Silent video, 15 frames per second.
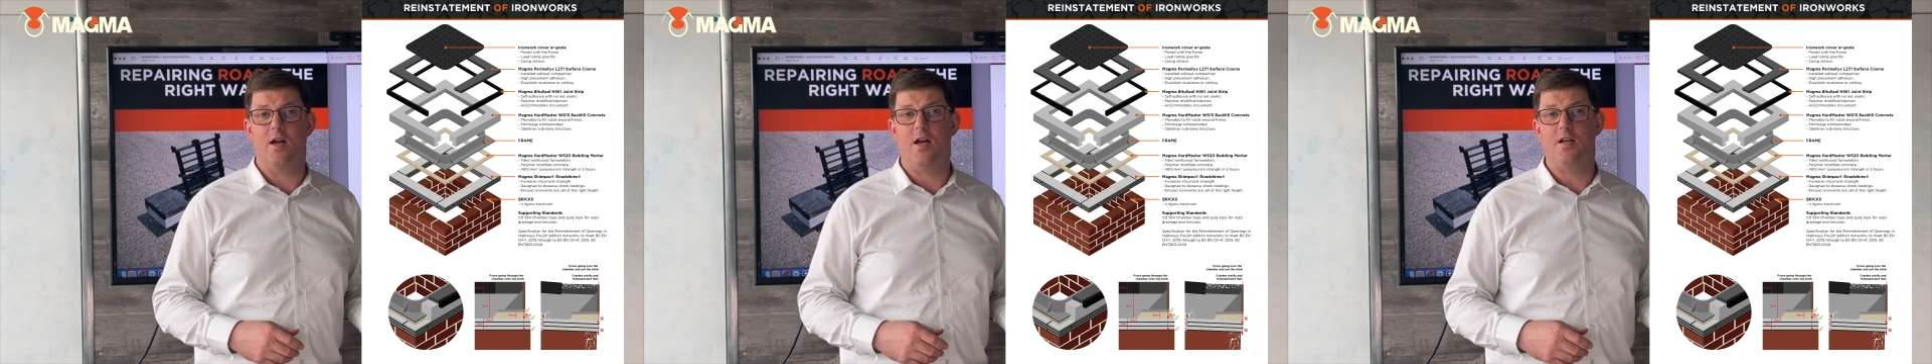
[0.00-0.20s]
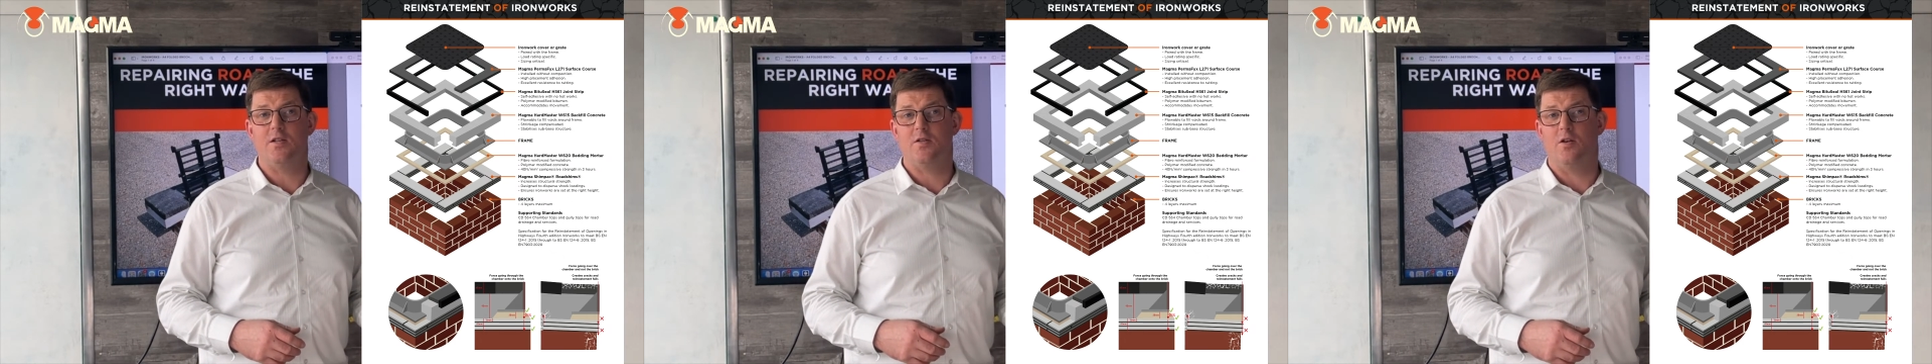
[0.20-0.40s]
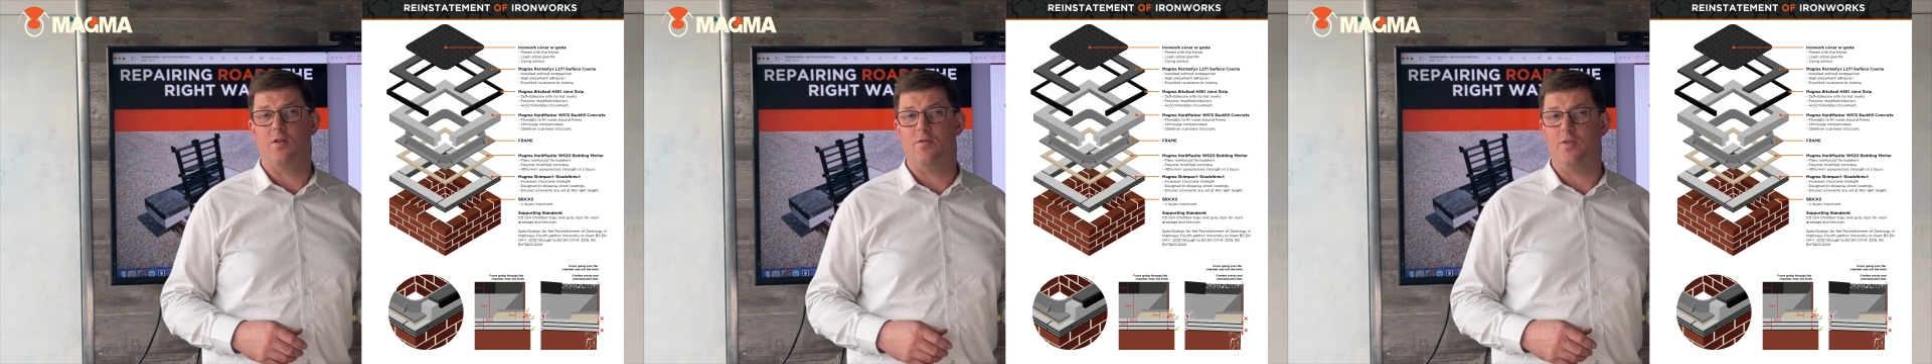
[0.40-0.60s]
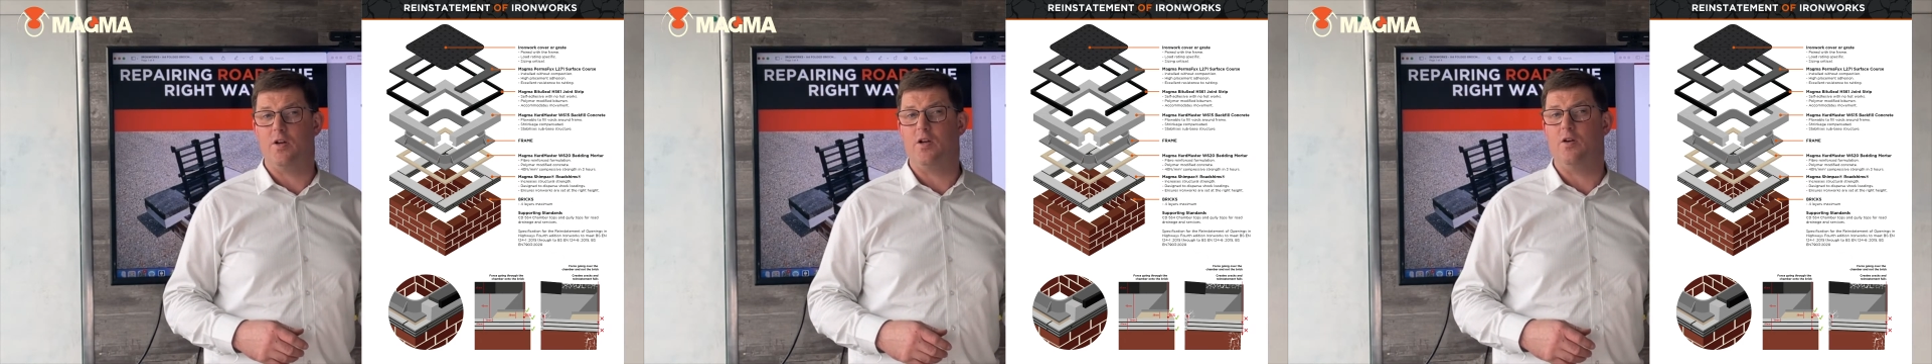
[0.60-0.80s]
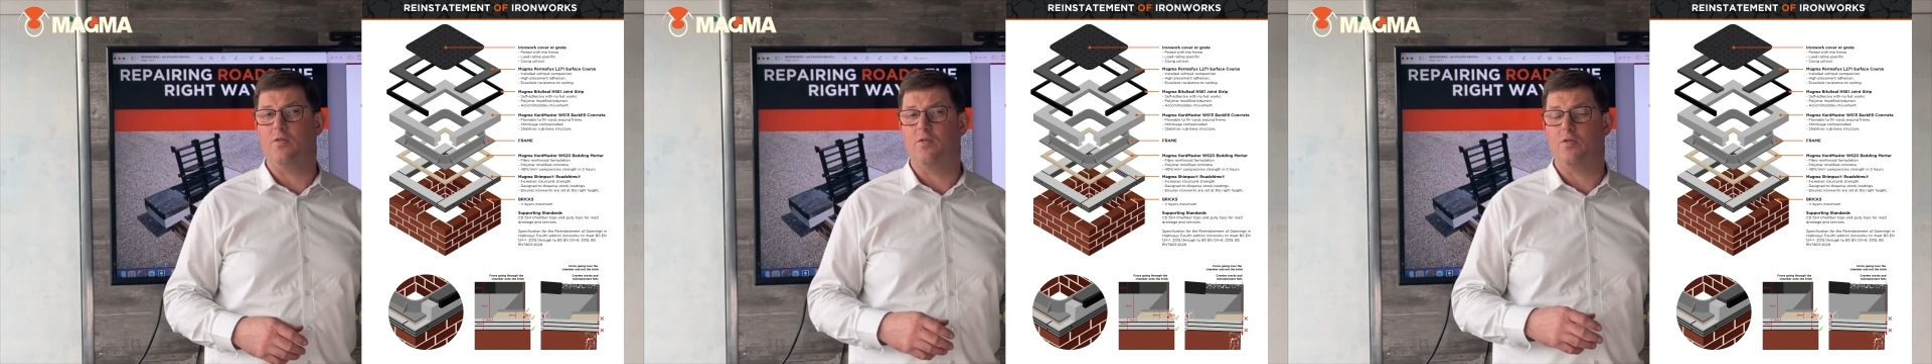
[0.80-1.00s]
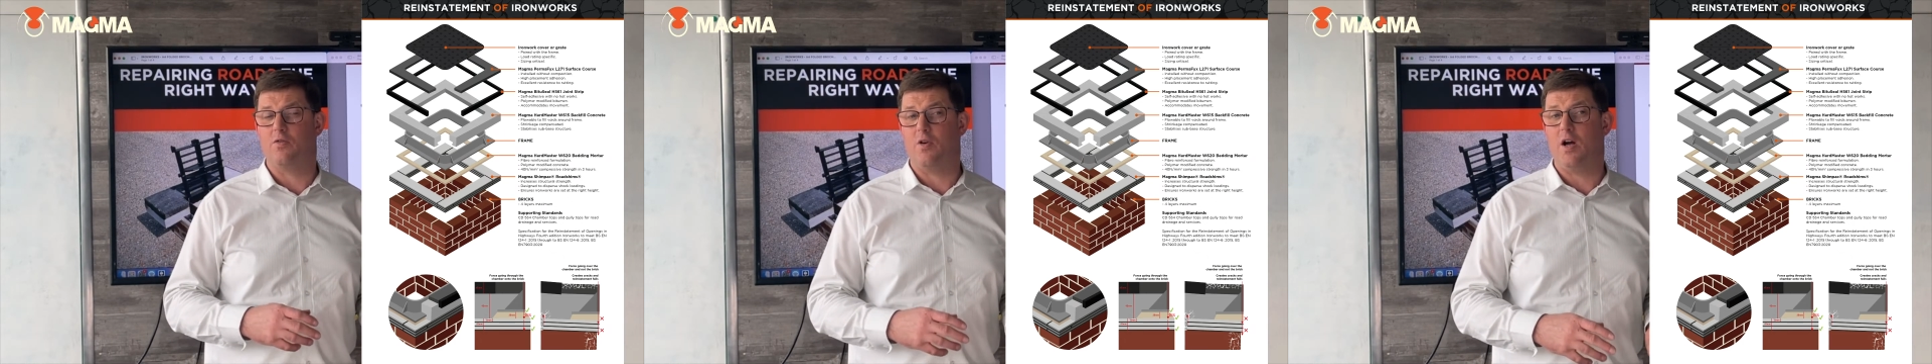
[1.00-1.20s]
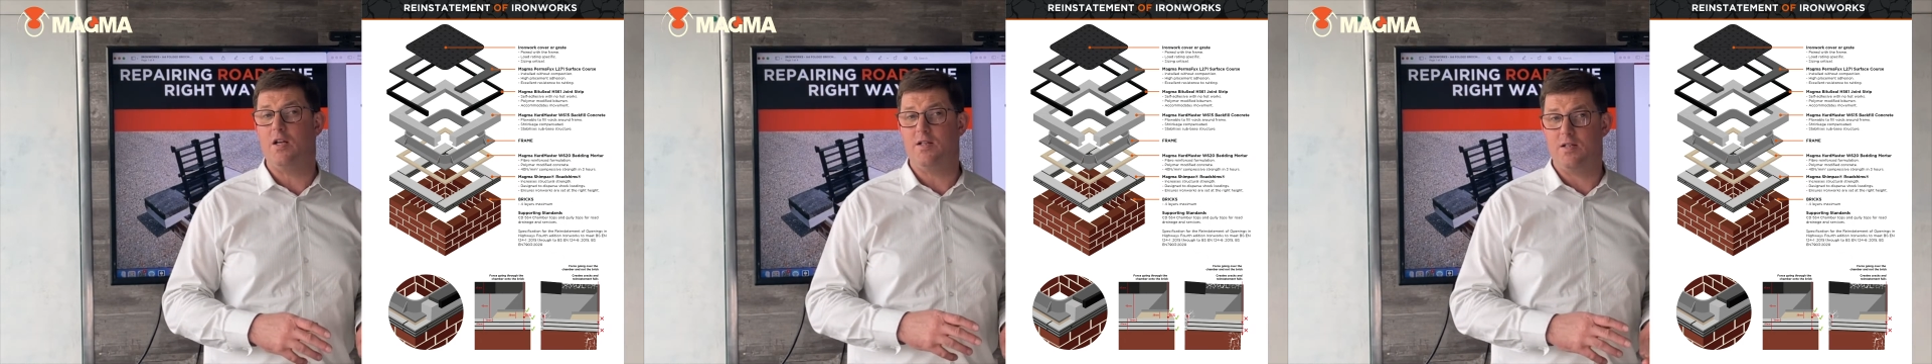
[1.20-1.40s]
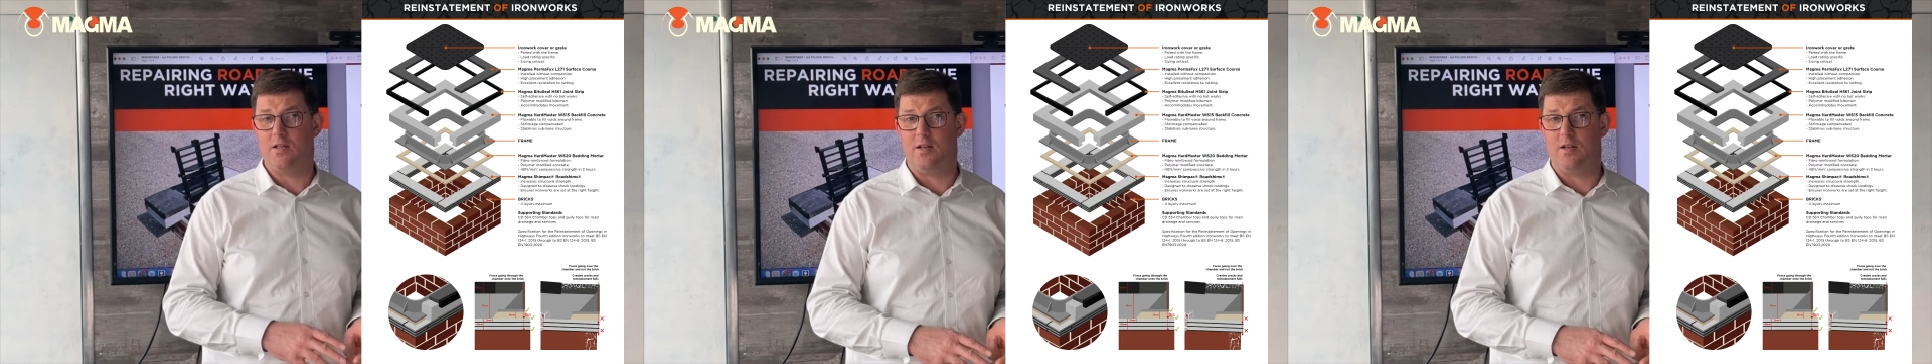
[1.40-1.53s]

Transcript: SRV of greater